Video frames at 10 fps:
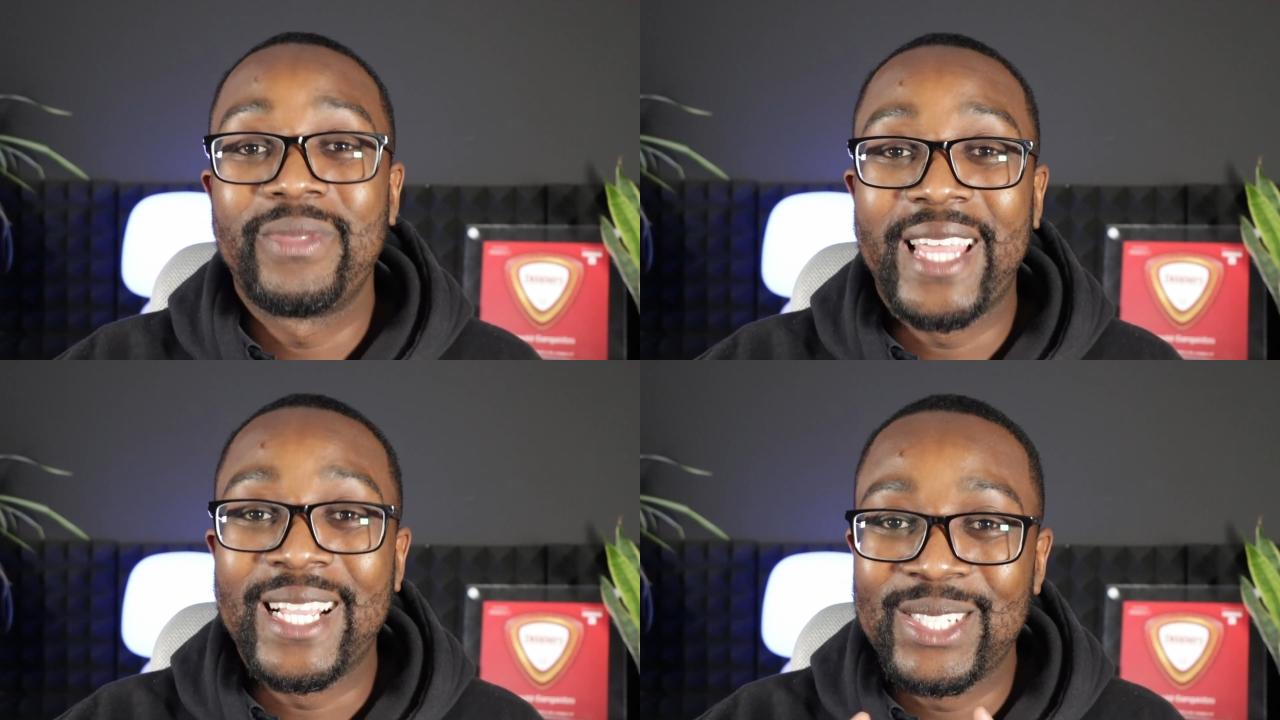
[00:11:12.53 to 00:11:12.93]

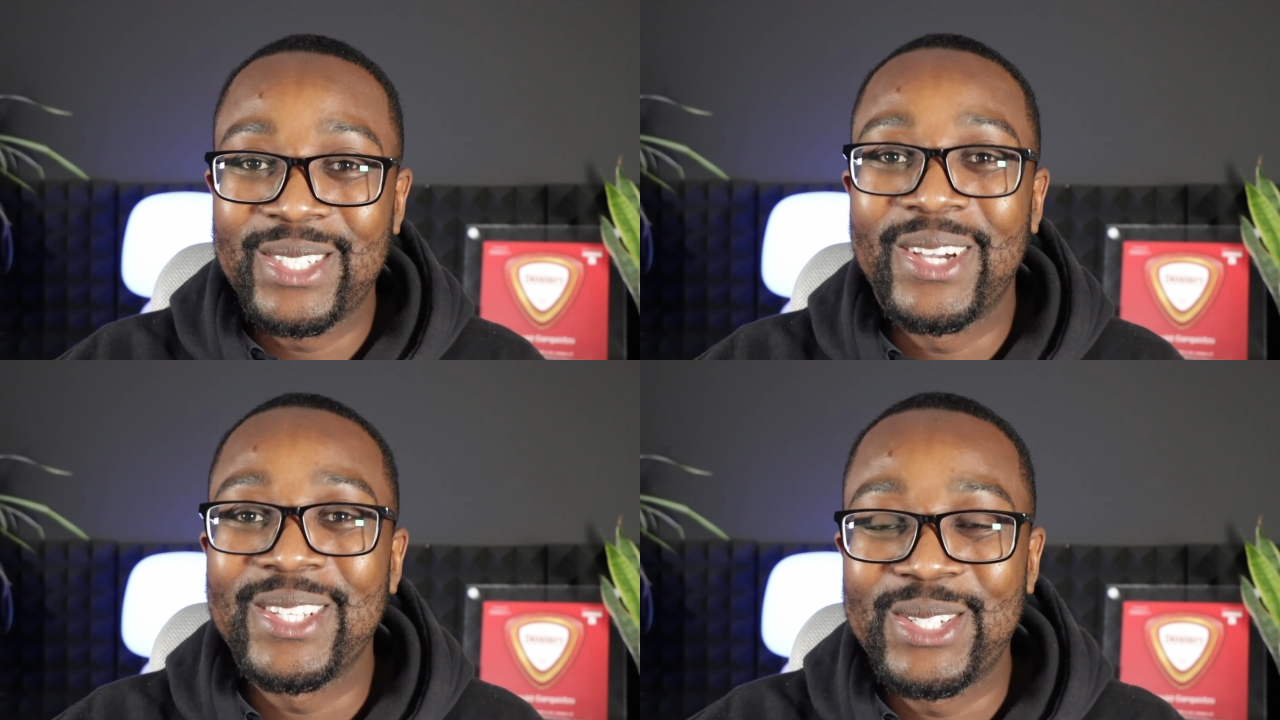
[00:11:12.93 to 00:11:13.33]
that
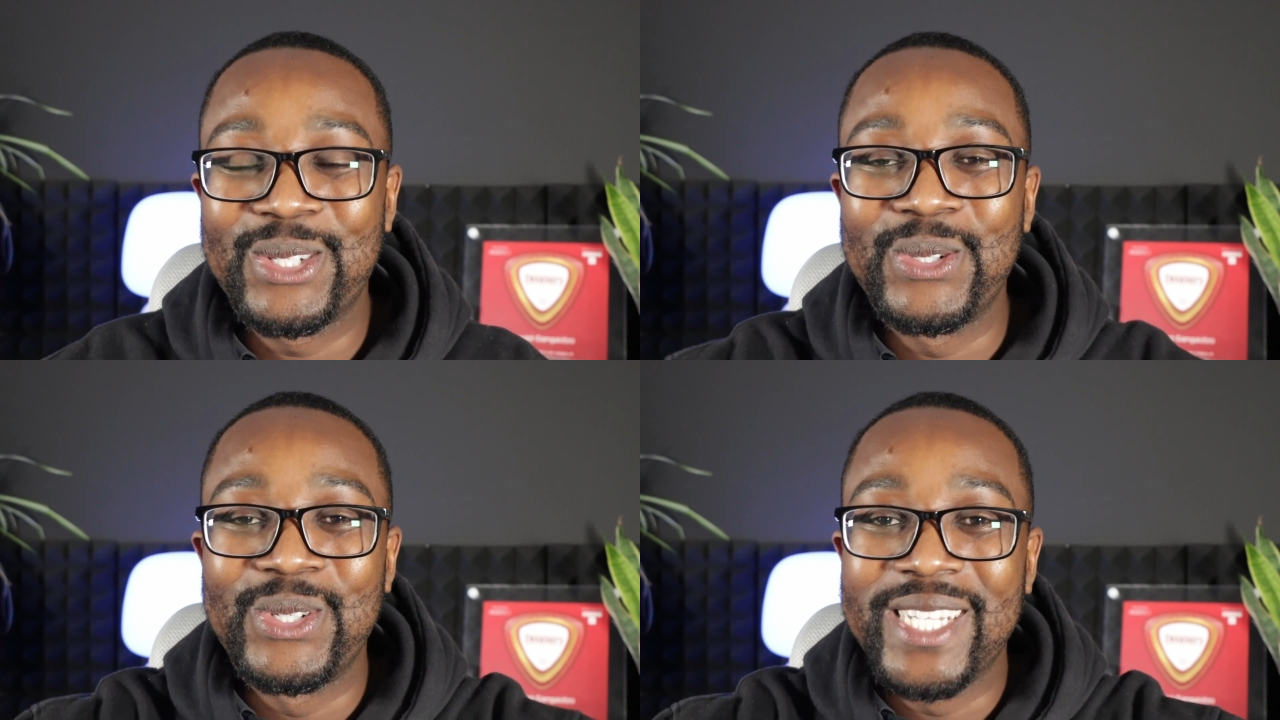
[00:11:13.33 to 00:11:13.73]
starts
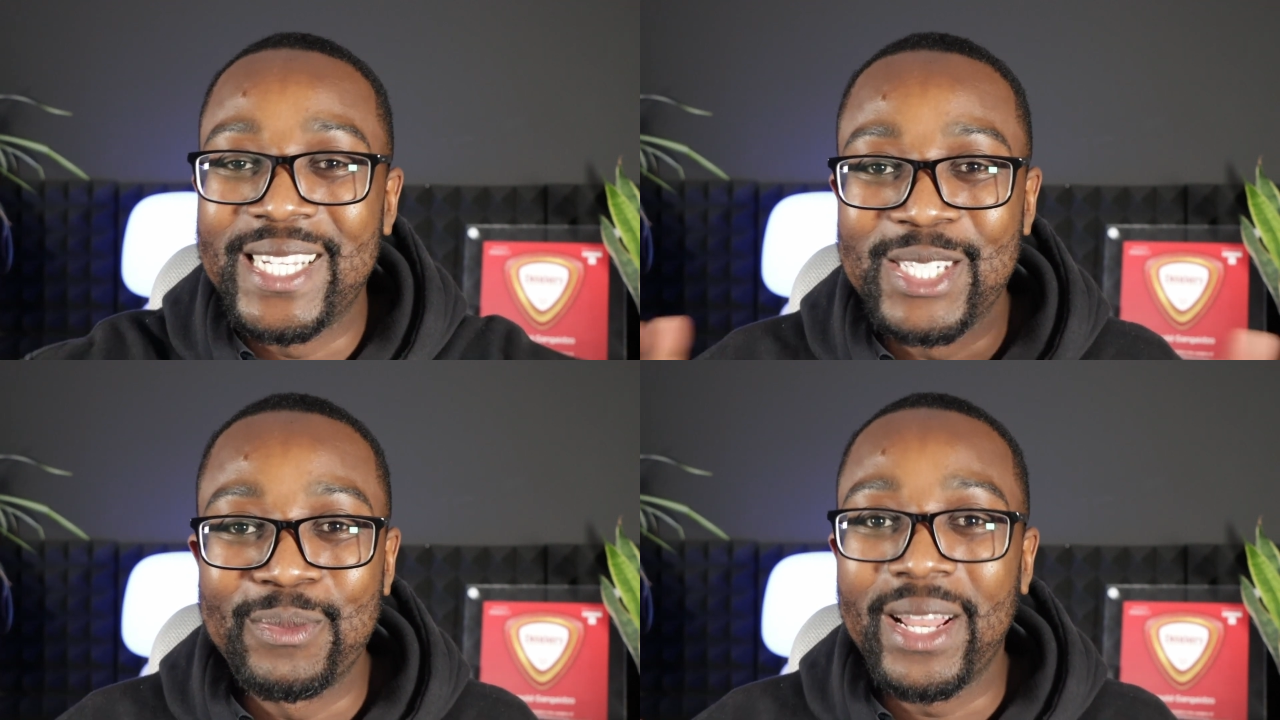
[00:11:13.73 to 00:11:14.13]
to
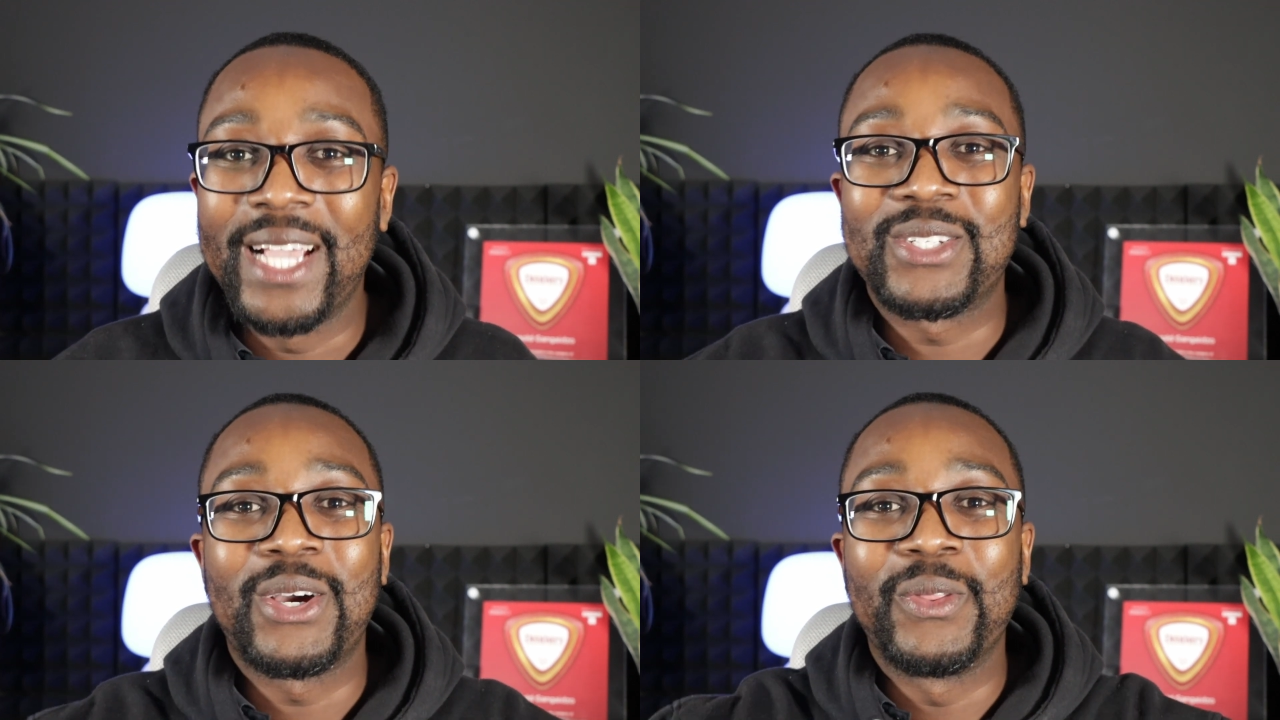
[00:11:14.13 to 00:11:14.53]
shed some
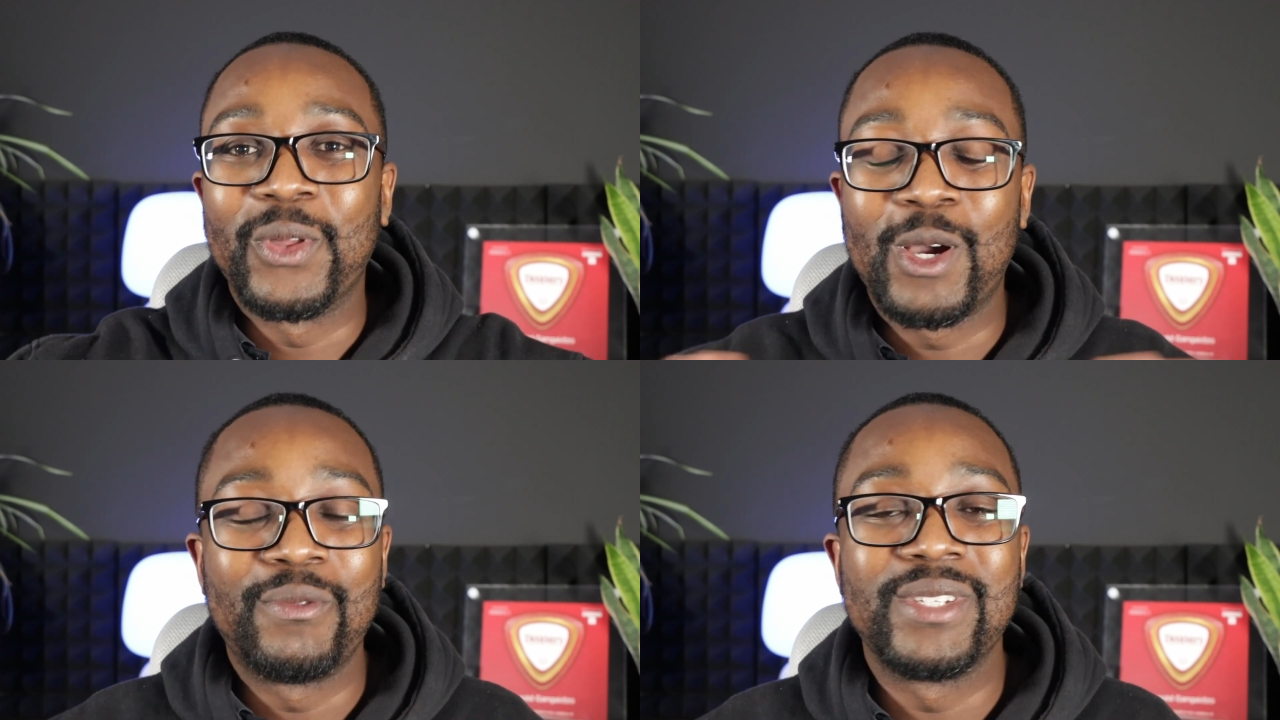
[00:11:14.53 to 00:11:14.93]
light on
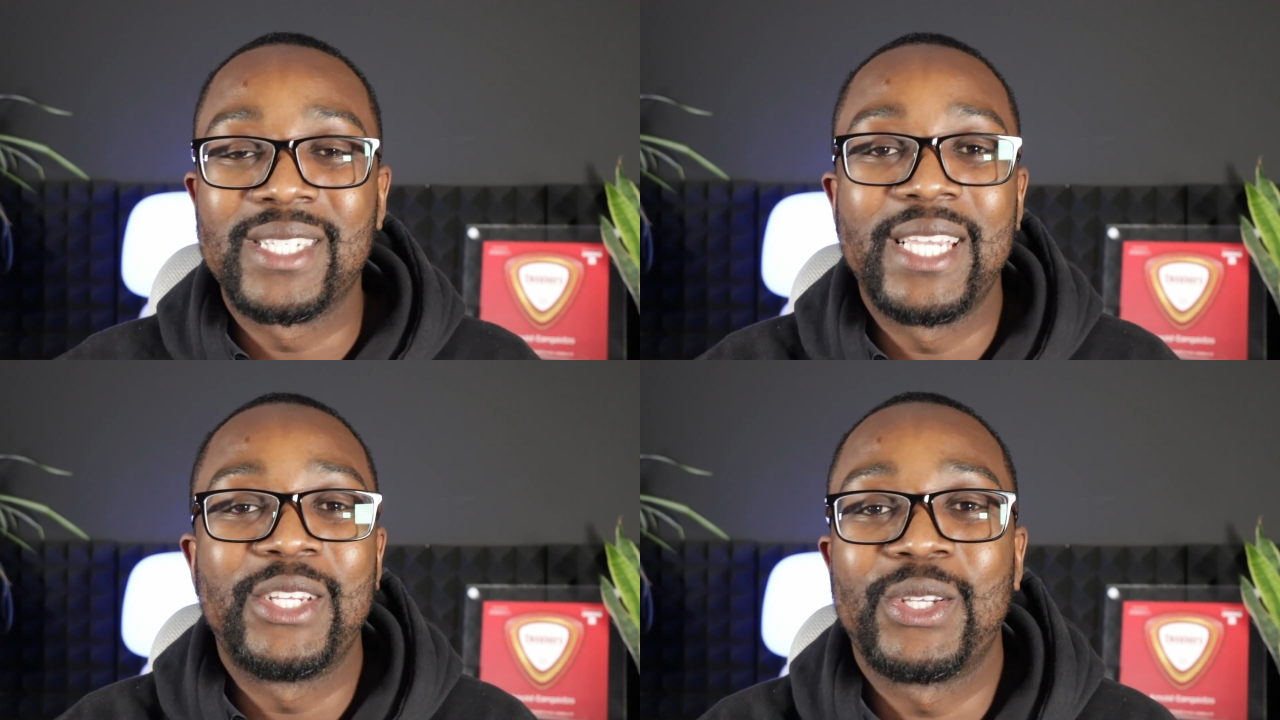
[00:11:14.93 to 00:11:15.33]
the
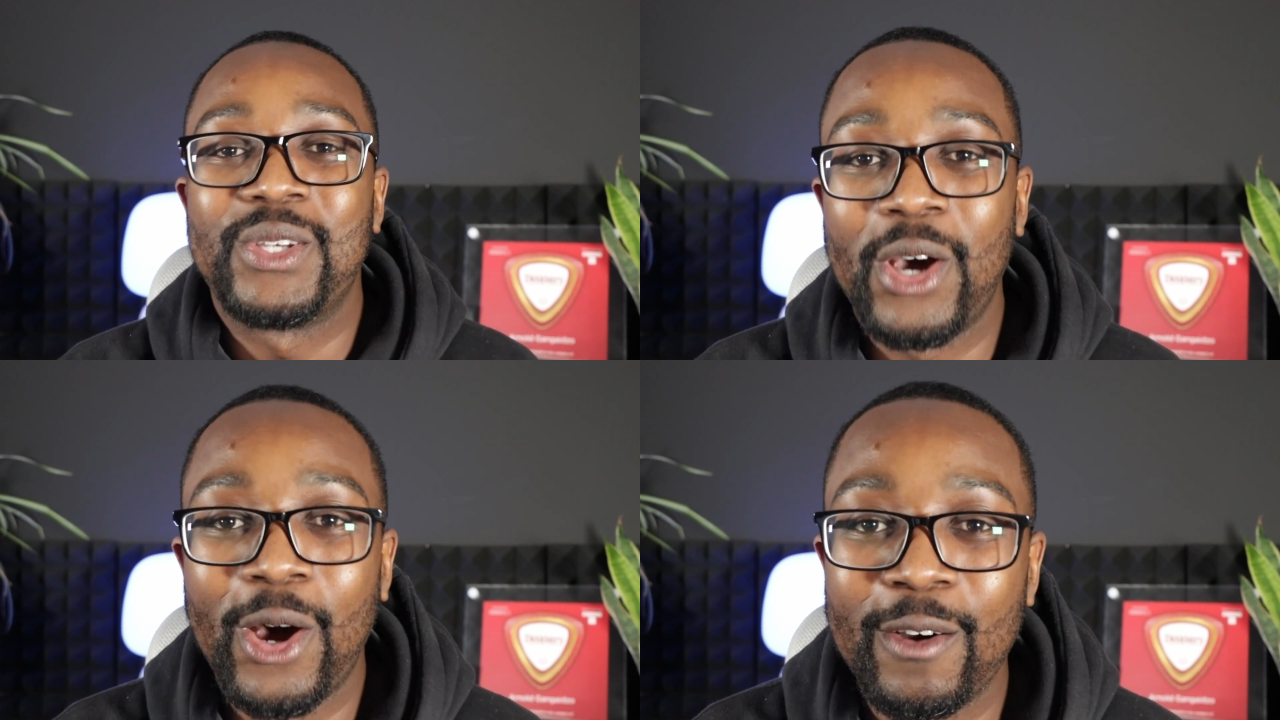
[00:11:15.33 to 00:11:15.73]

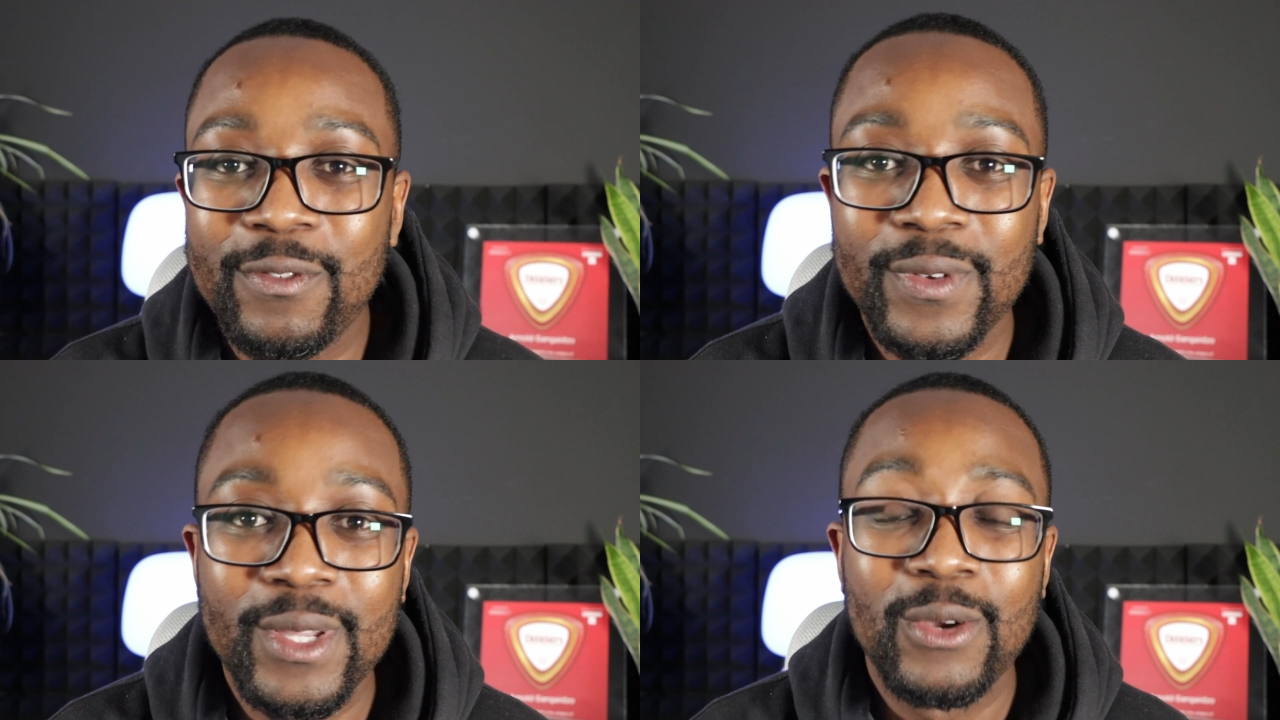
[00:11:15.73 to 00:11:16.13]
conversation of